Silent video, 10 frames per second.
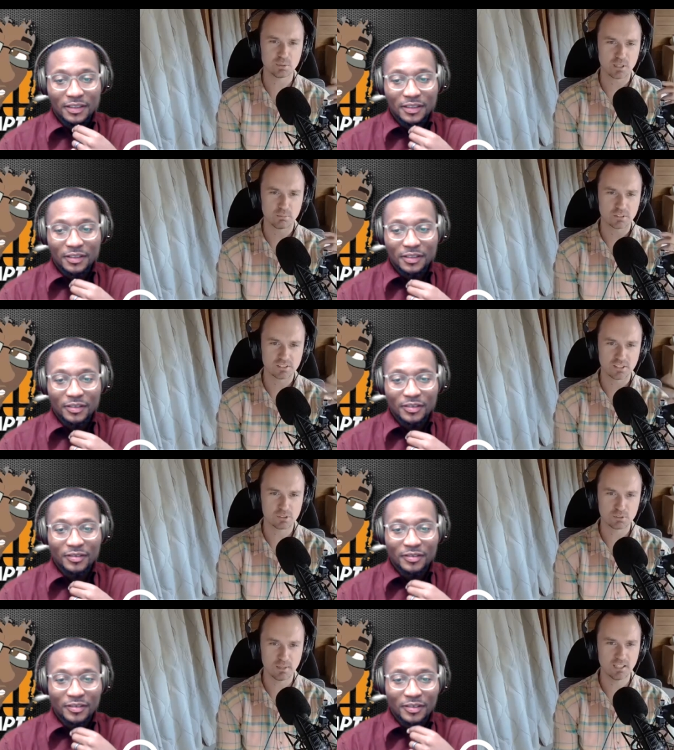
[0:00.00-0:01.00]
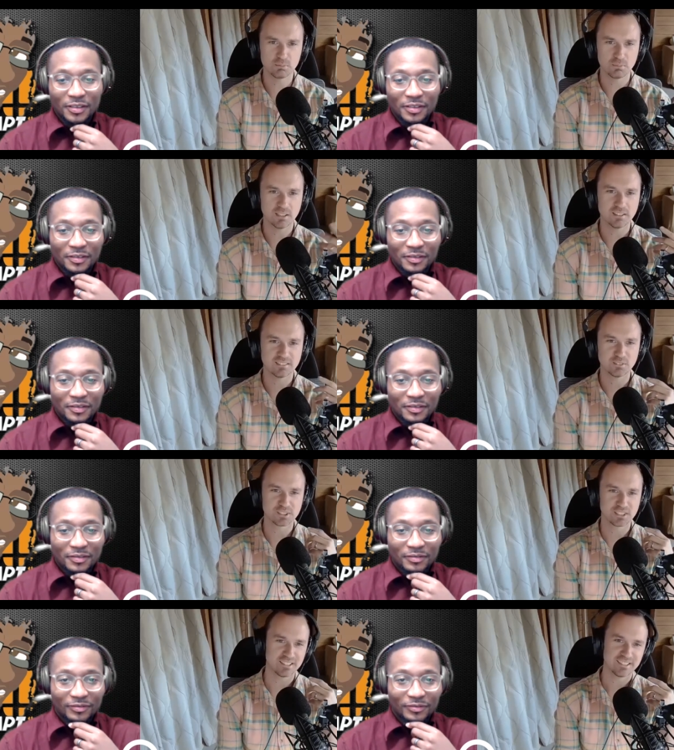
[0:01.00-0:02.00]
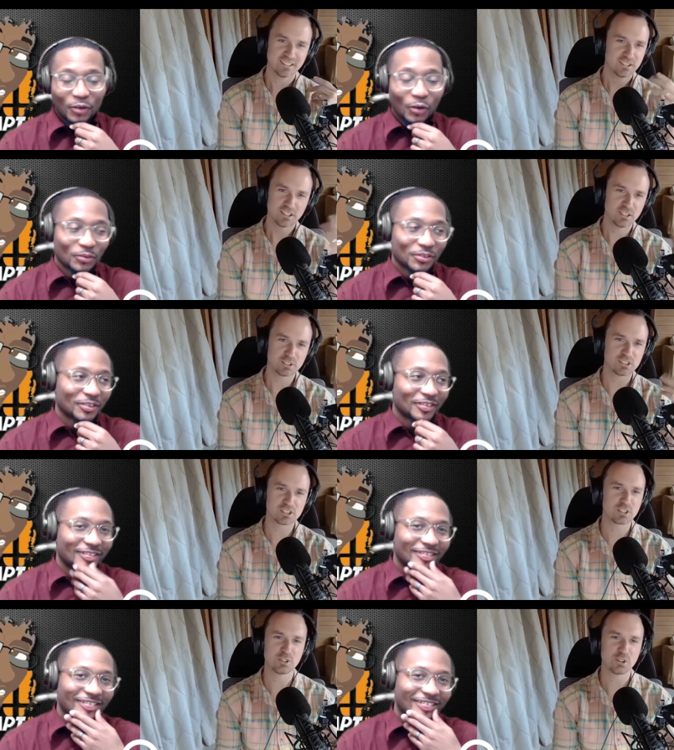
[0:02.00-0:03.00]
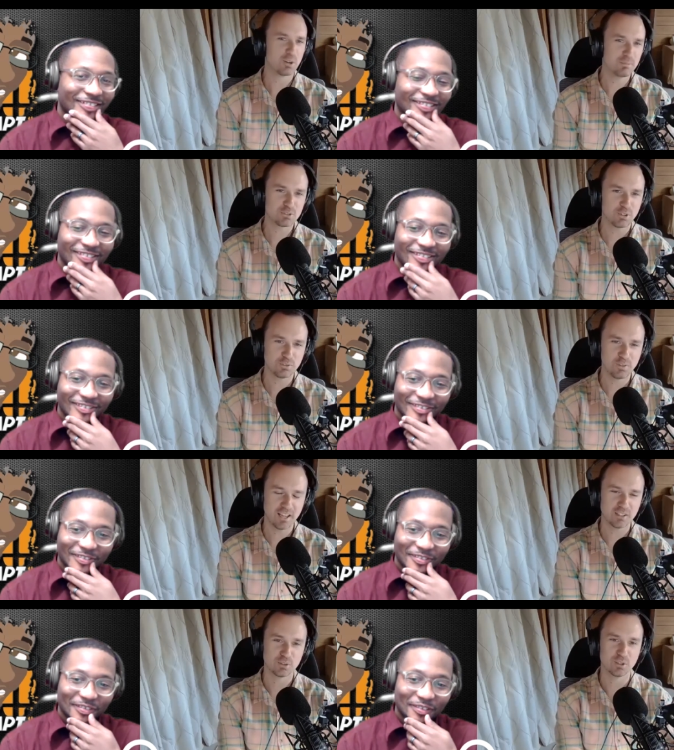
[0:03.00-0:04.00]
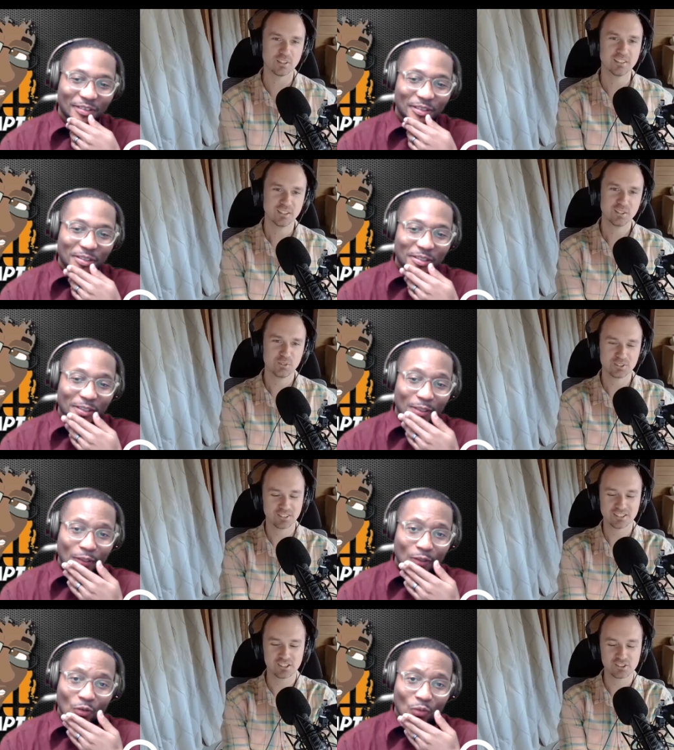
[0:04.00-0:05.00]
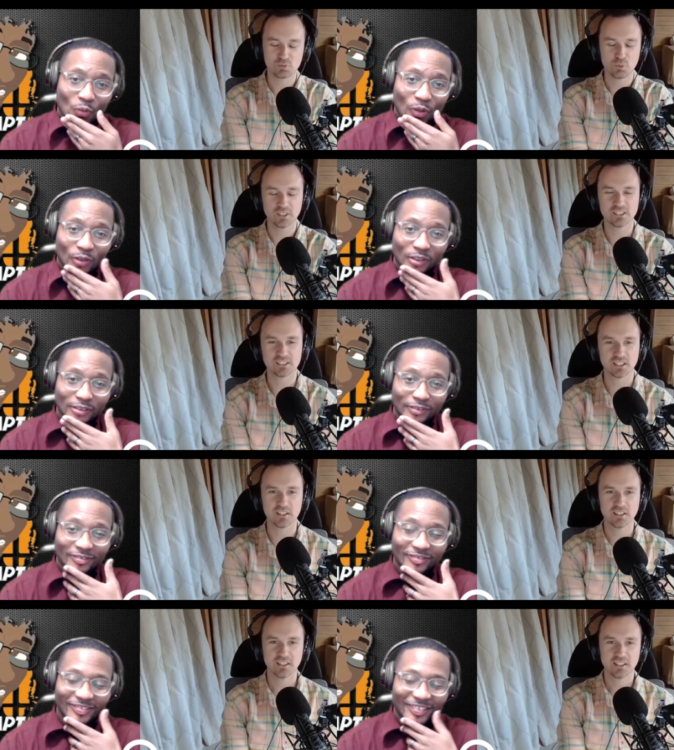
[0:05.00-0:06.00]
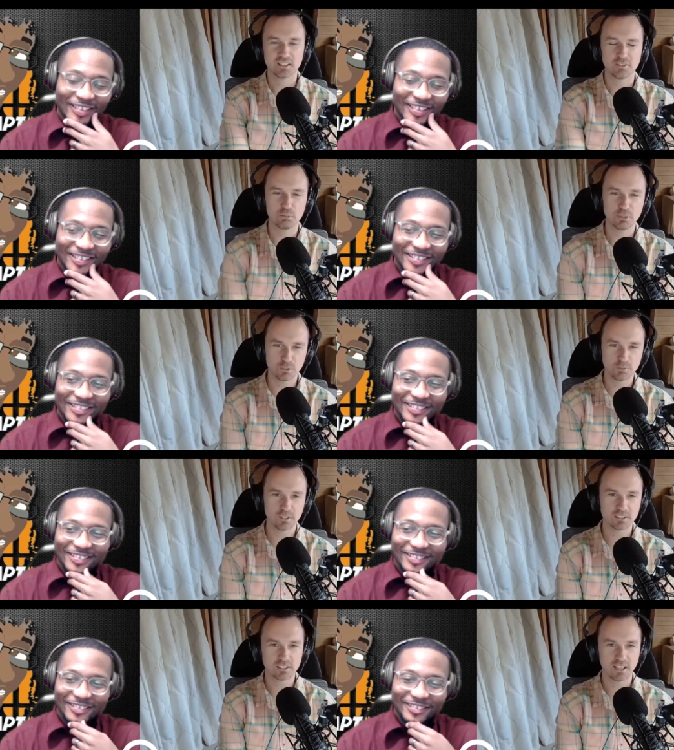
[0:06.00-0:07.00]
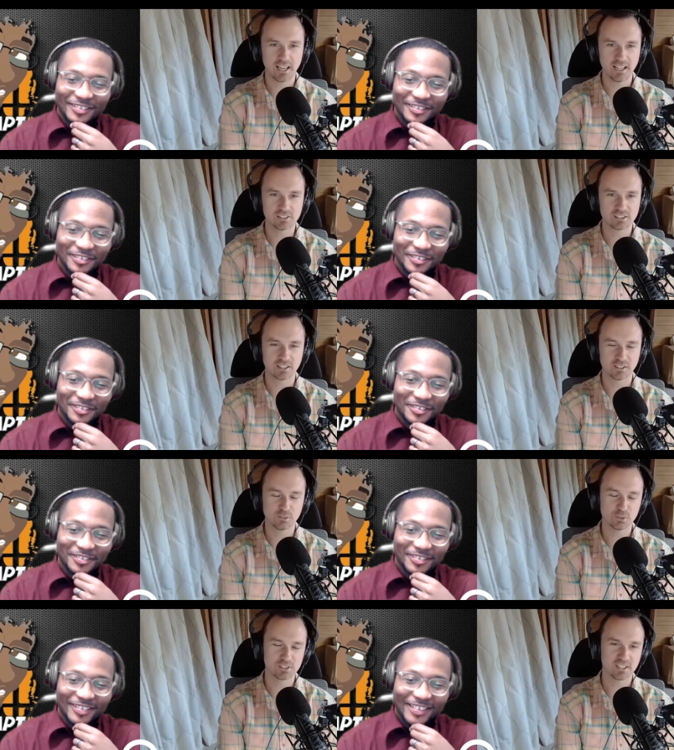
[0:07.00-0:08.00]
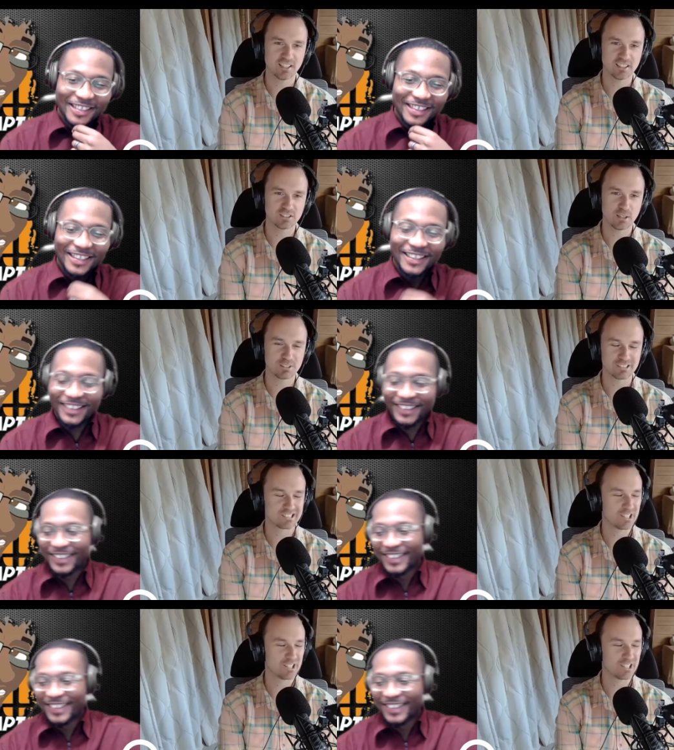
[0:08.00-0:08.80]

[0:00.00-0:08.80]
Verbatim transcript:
Speaker 1: become a Samus main, man? Was that oh, so is it just because you're a Metroid fan, or was it just well, wanting to give a middle finger to the haters that were saying Samus is